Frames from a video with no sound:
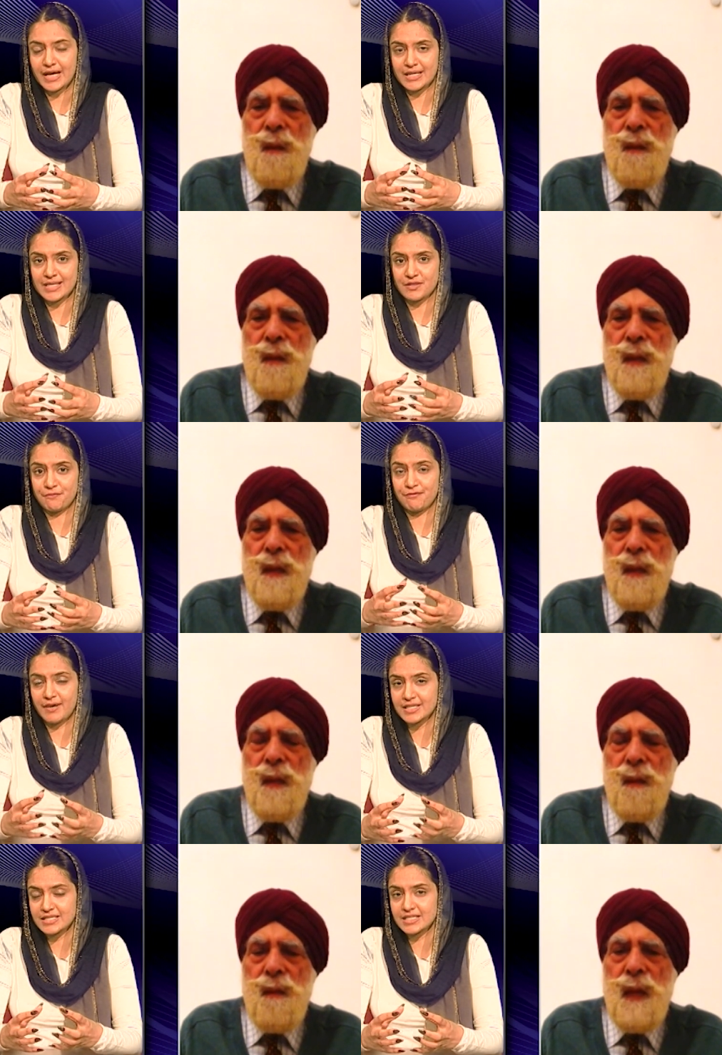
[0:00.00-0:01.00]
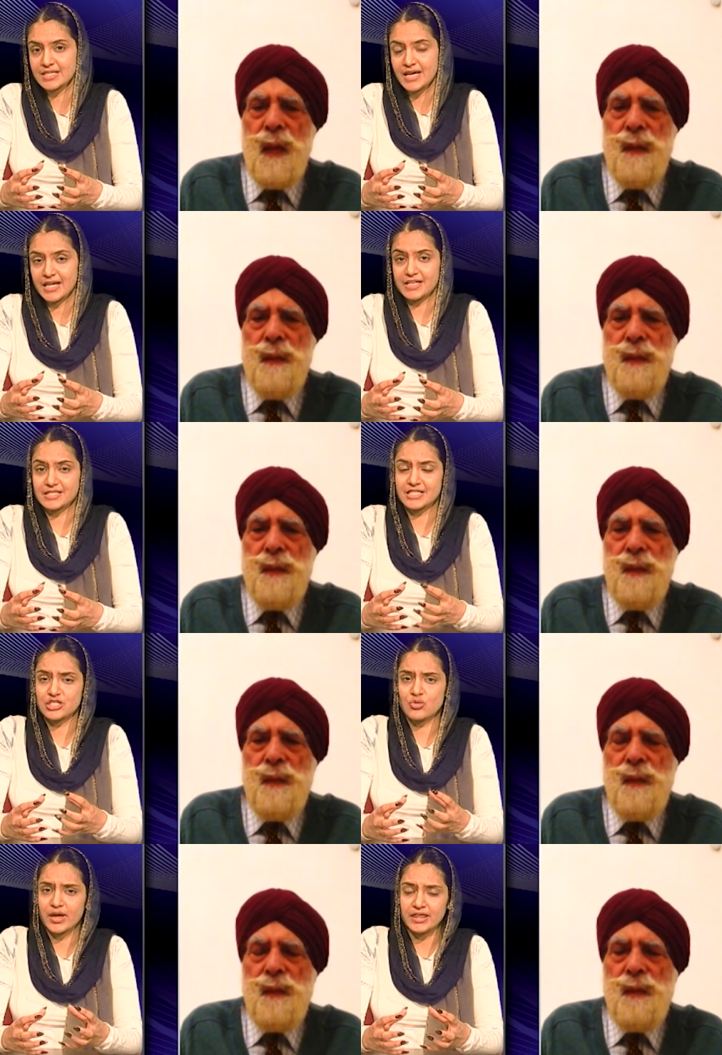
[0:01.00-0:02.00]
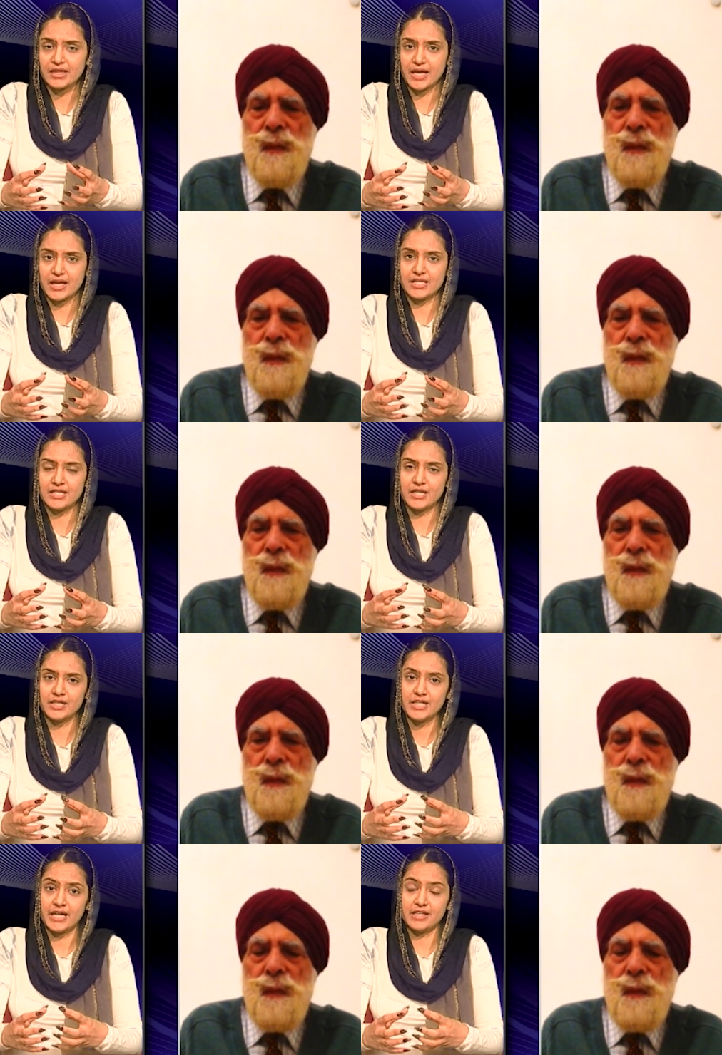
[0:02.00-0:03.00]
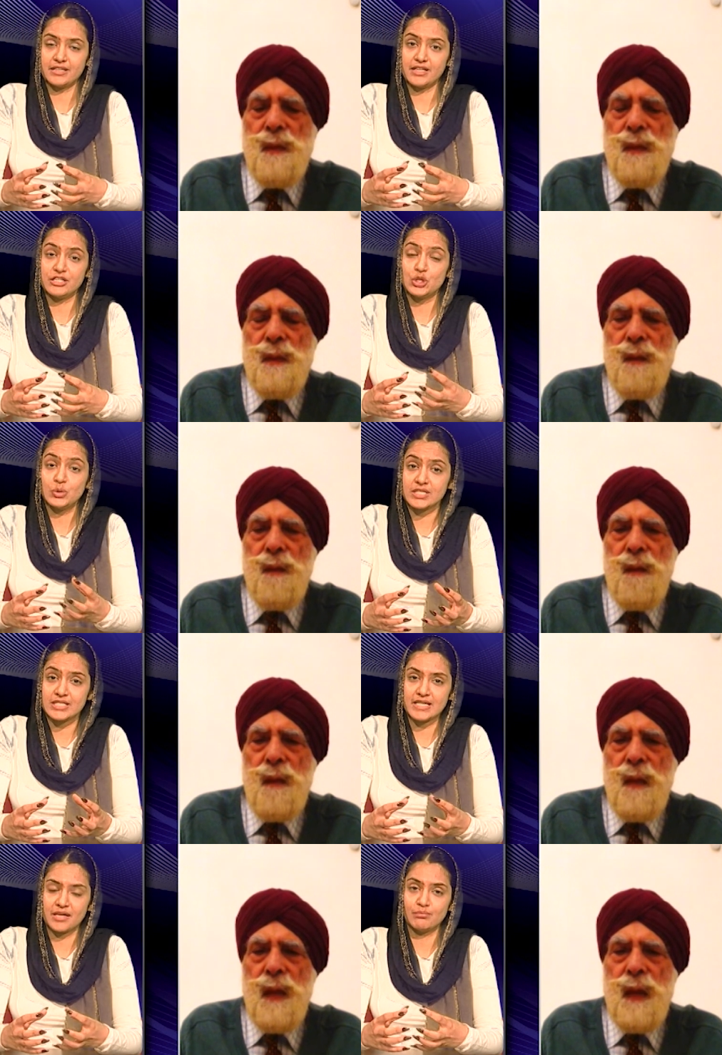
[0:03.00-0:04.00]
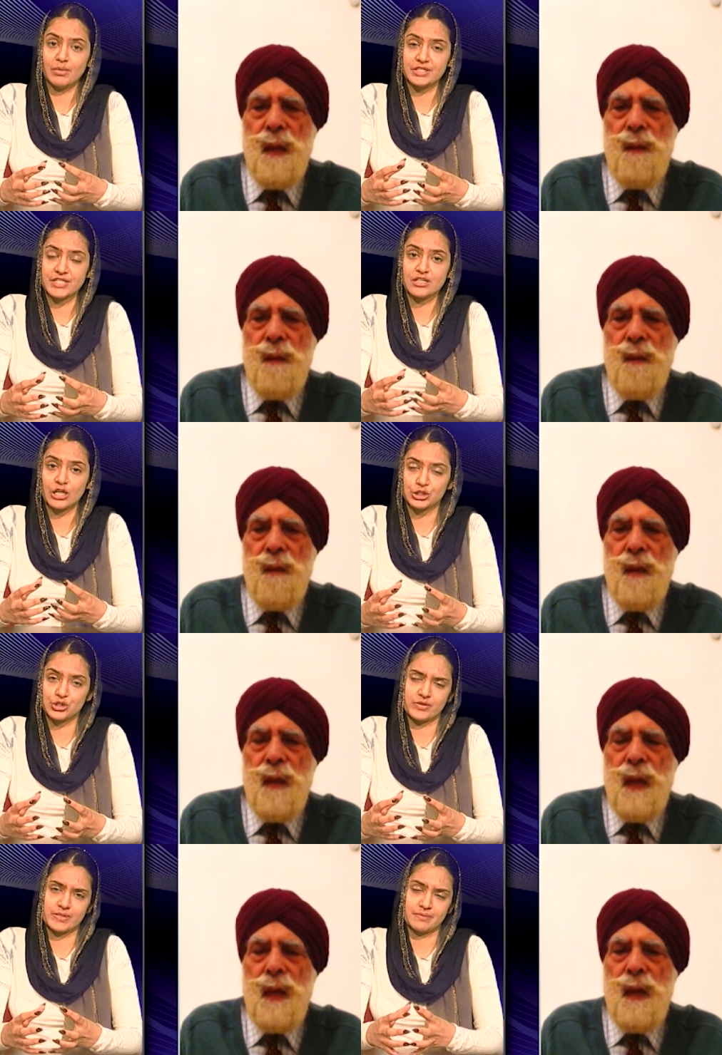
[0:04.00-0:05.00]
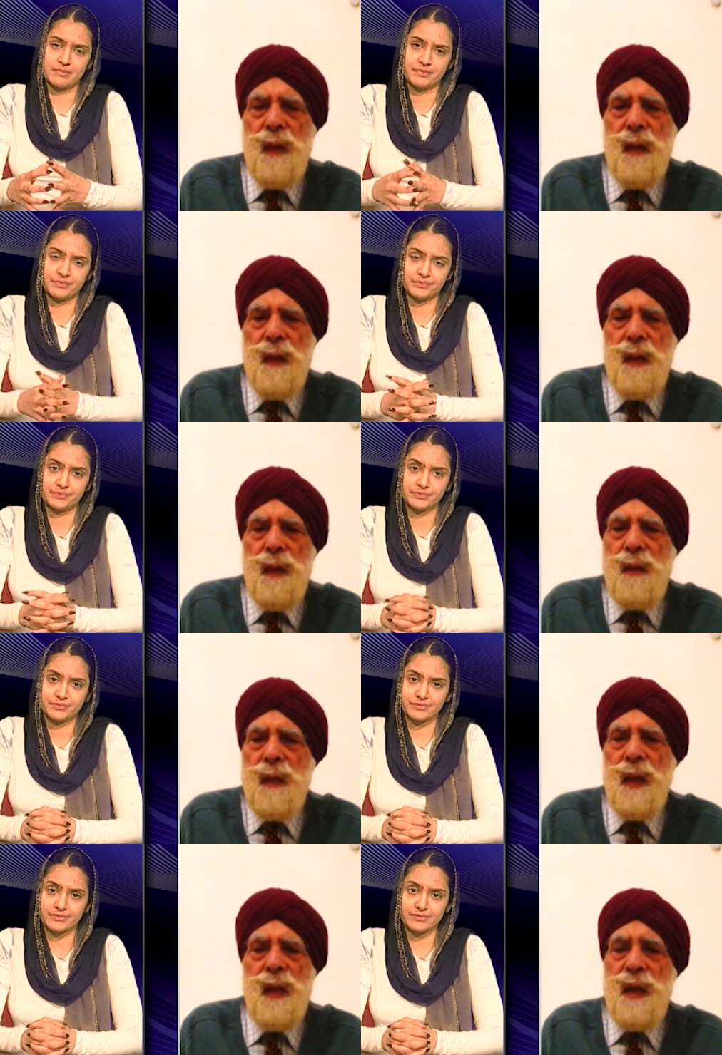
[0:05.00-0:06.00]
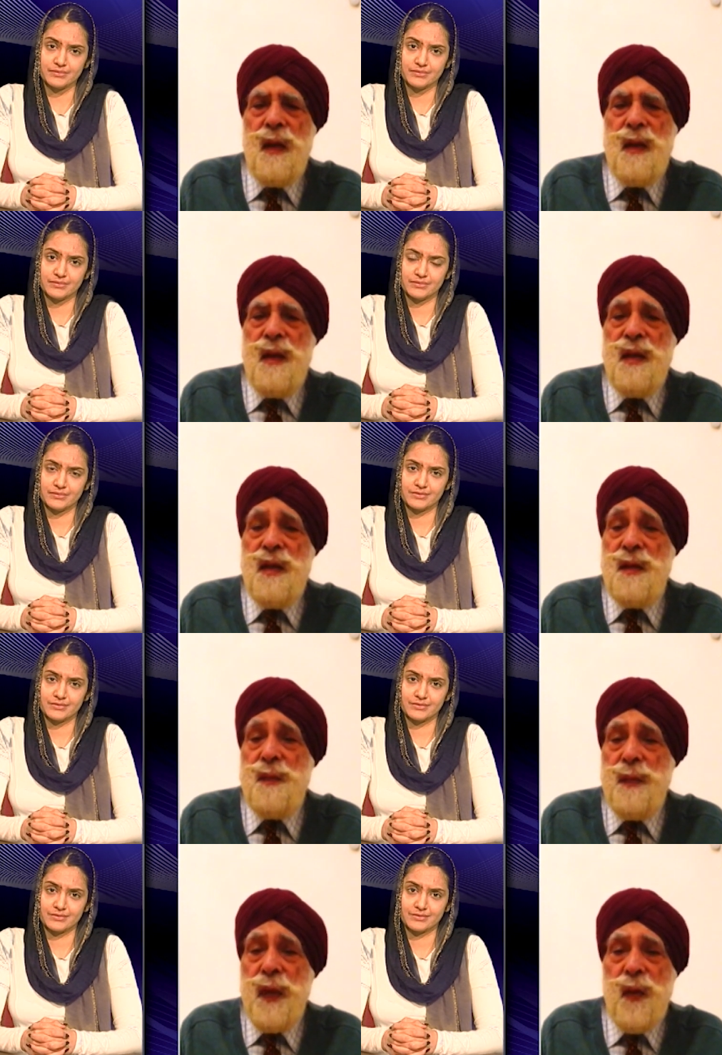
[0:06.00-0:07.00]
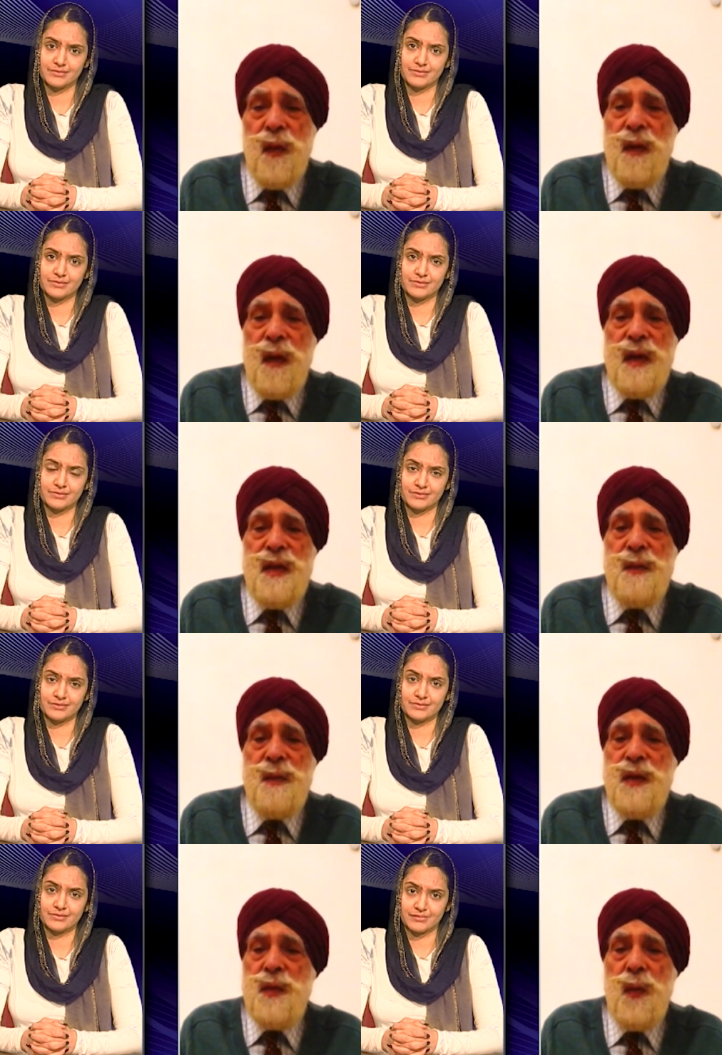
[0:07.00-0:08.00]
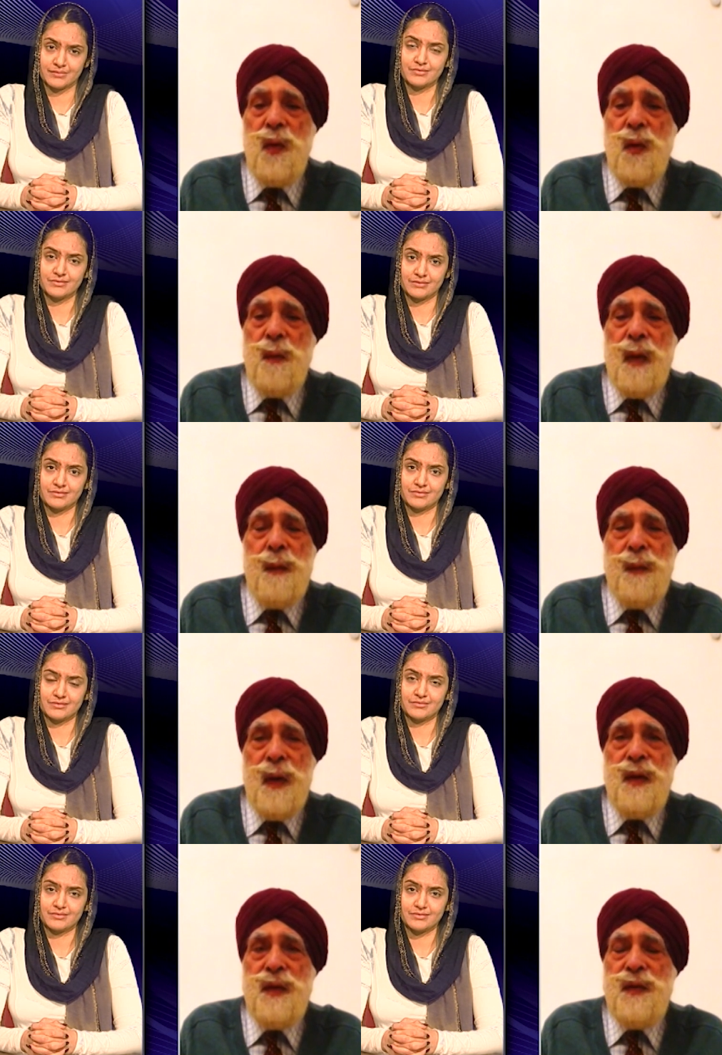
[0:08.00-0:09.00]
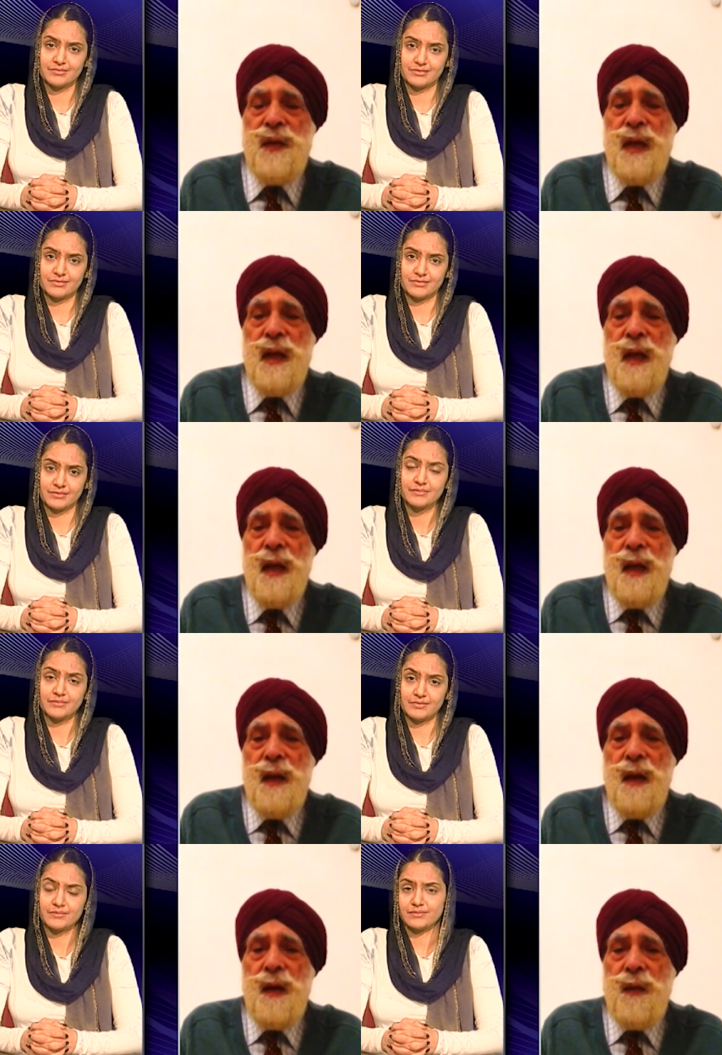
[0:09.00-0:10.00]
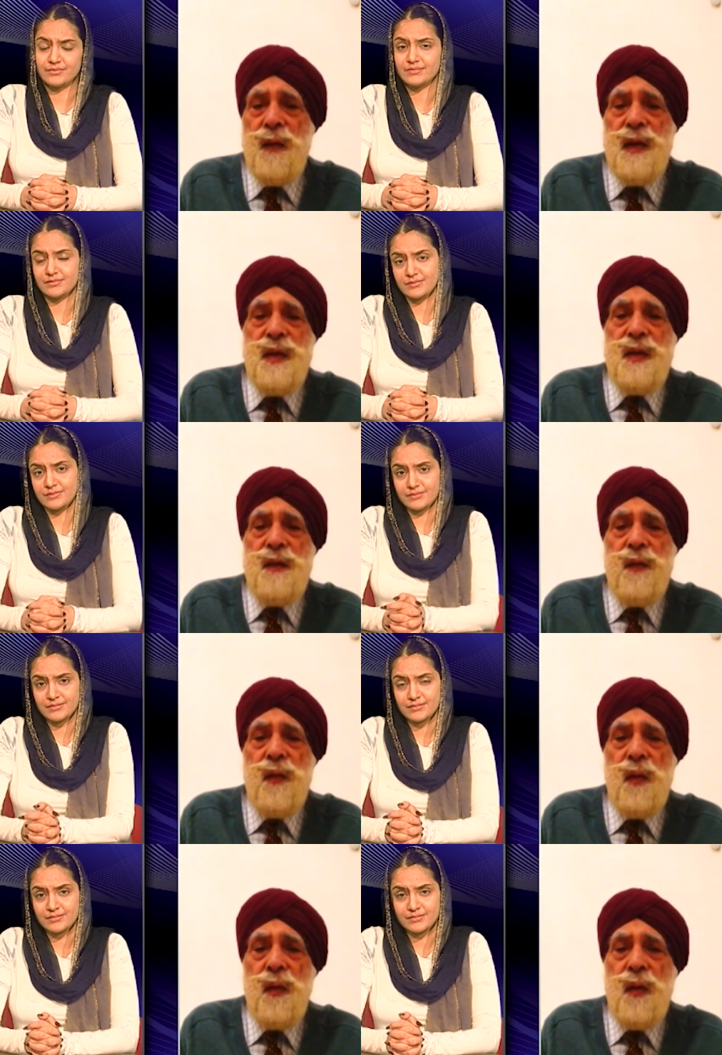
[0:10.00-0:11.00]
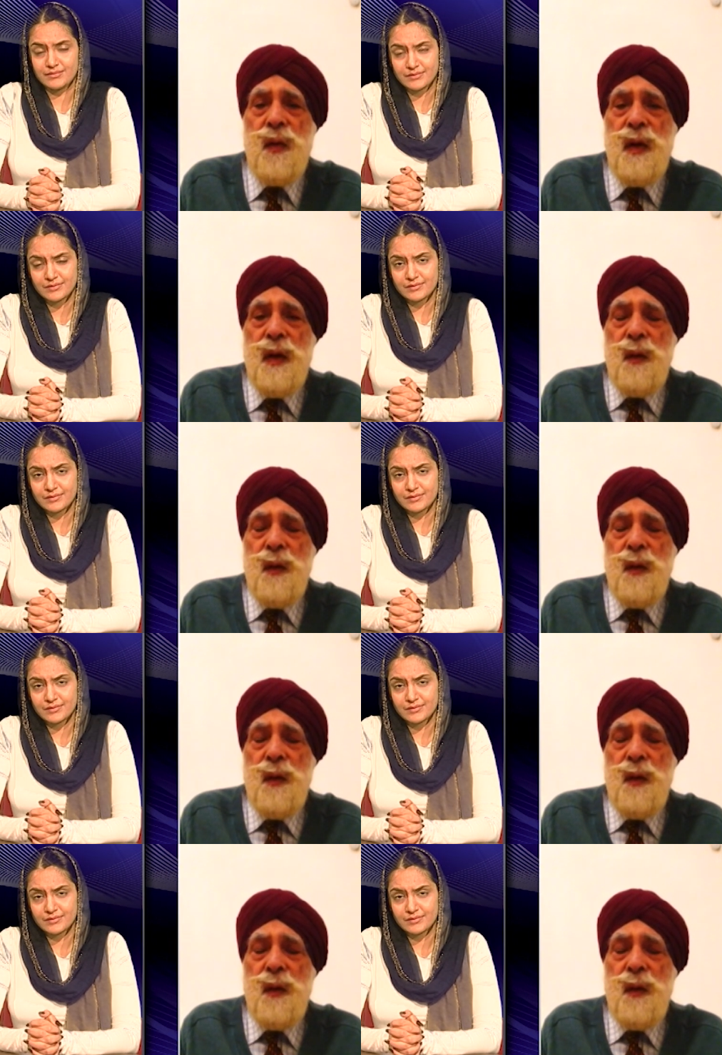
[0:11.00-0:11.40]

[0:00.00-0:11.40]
Speaker 1: and has affected its strength in, uh, in, in unity and multiculturalism?
Speaker 2: it, it has polarized much more. And part of the uh, reason for